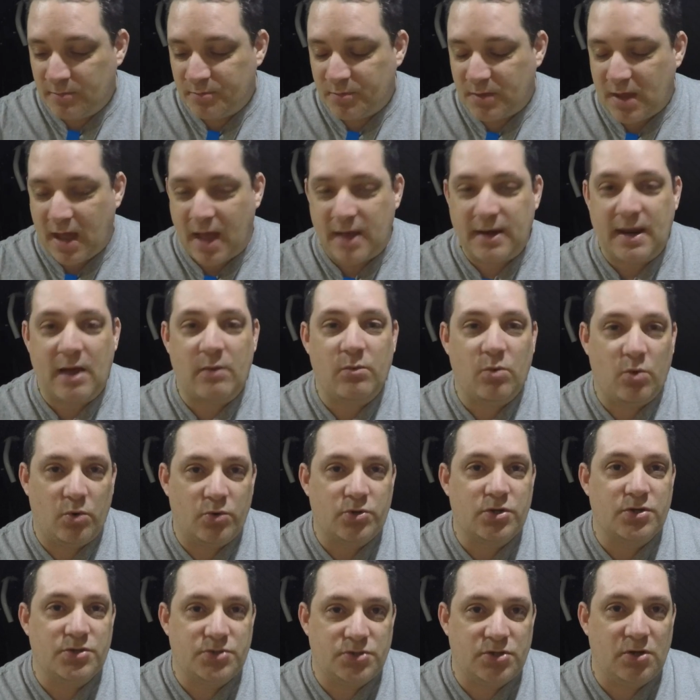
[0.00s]
and that will
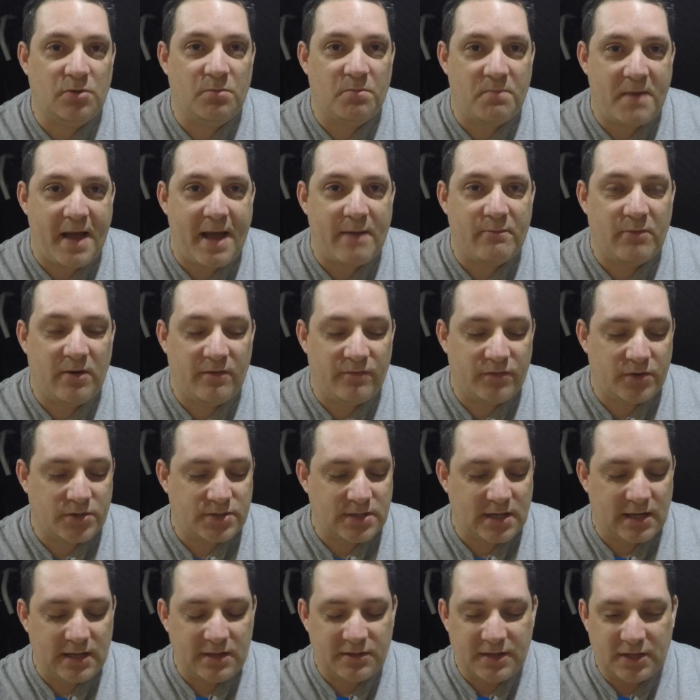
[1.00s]
consume bandwidth, because
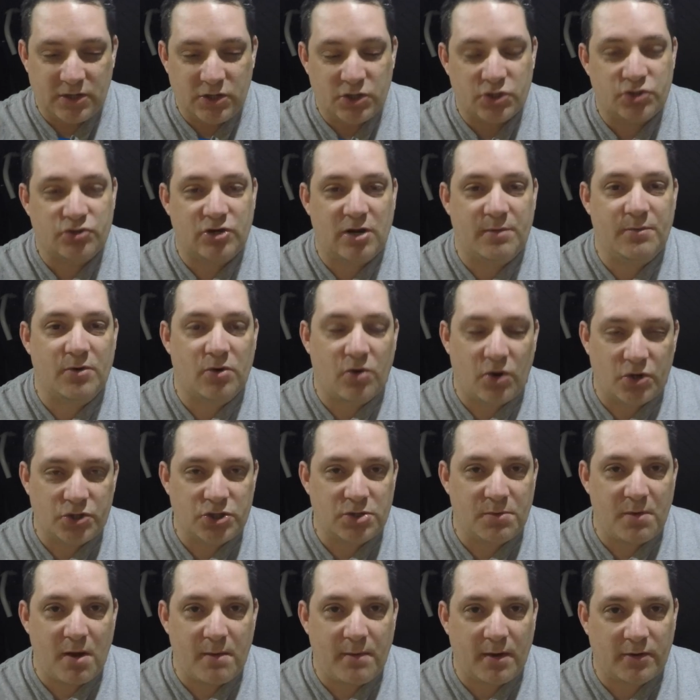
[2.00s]
anything you stream across
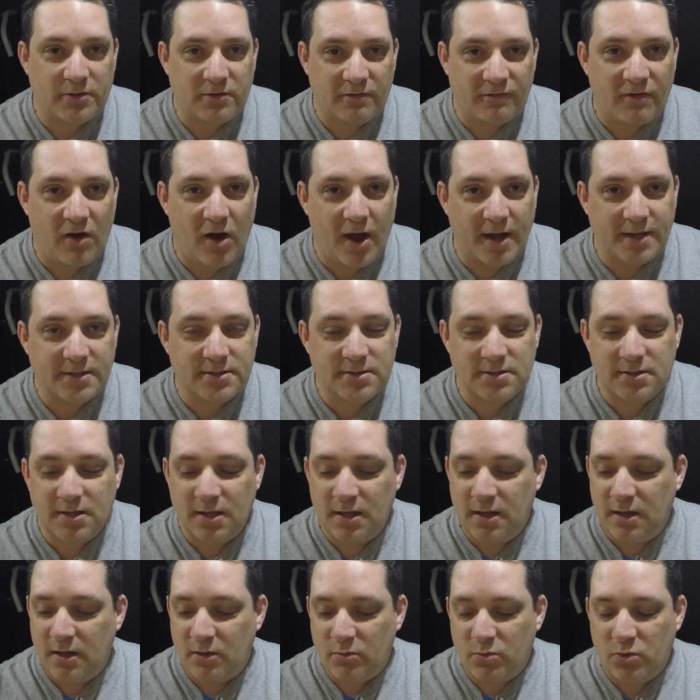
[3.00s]
your mobile device
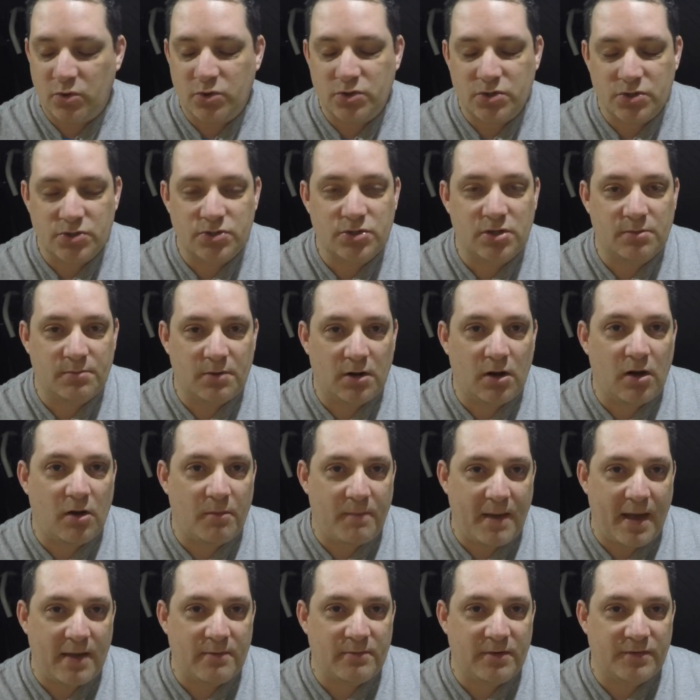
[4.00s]
will consume a lot of
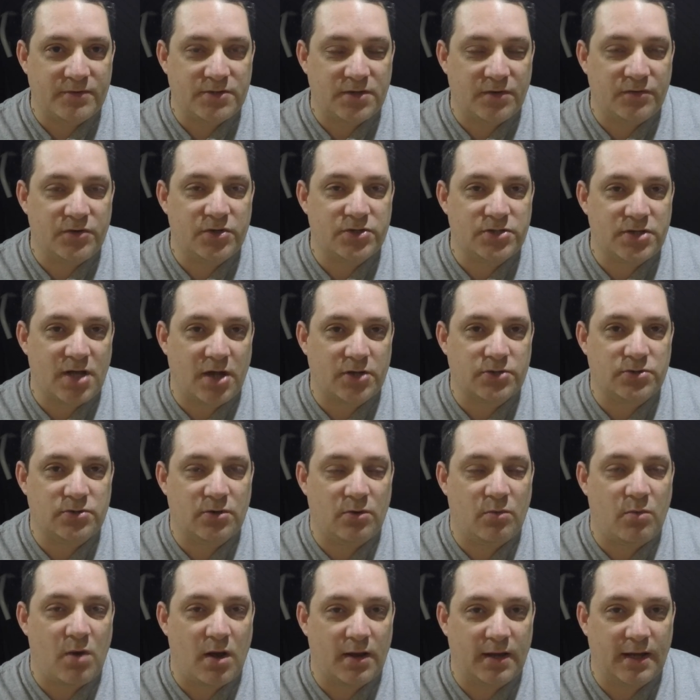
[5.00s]
bandwidth. So if you're stuck to a
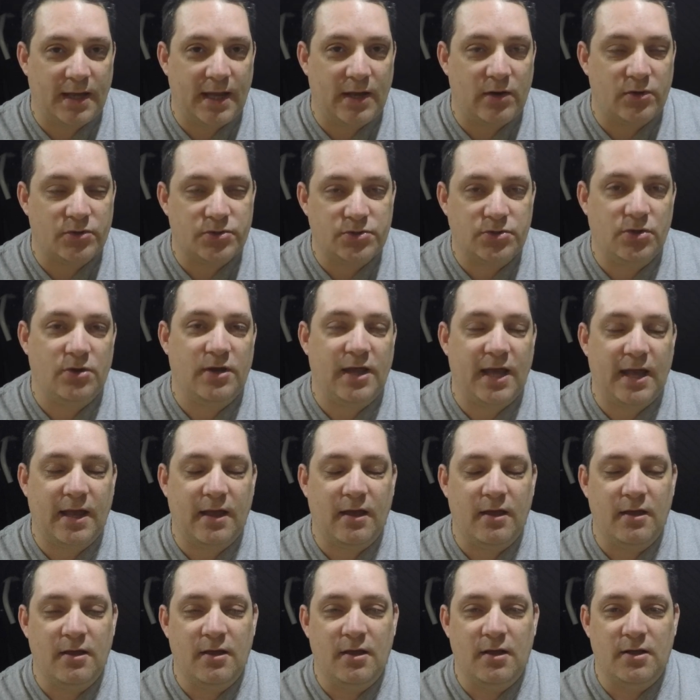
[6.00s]
1 gig or 2 gig
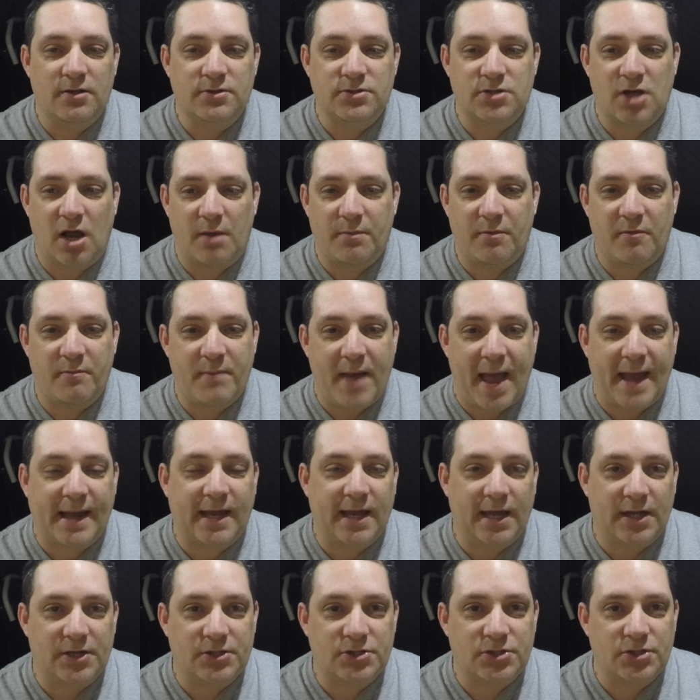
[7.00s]
type of
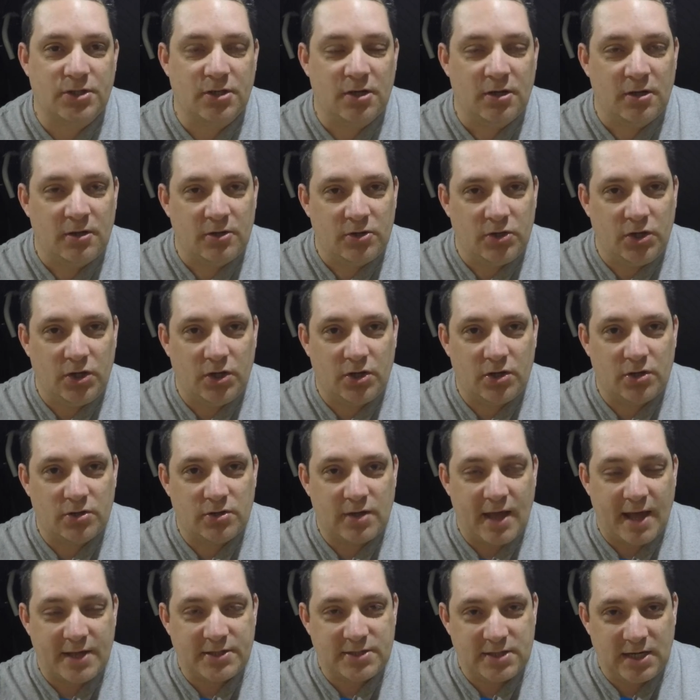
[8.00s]
package, you can
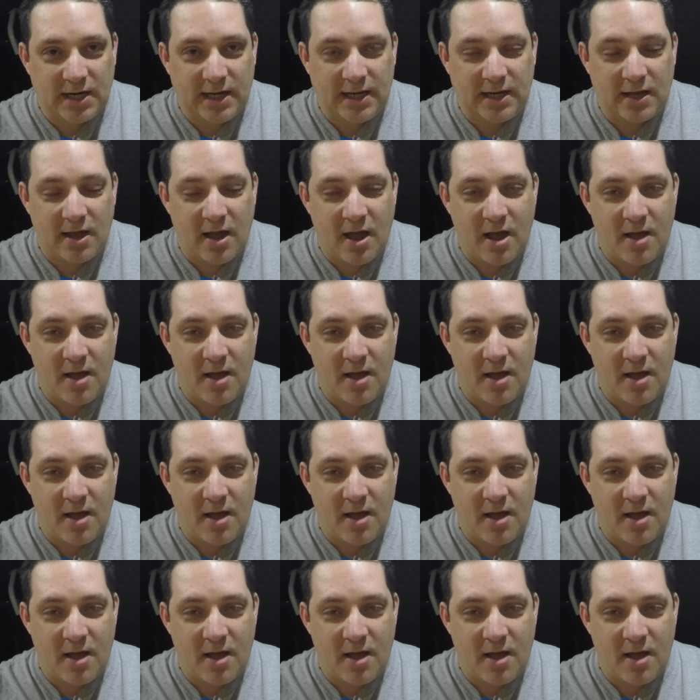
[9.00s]
actually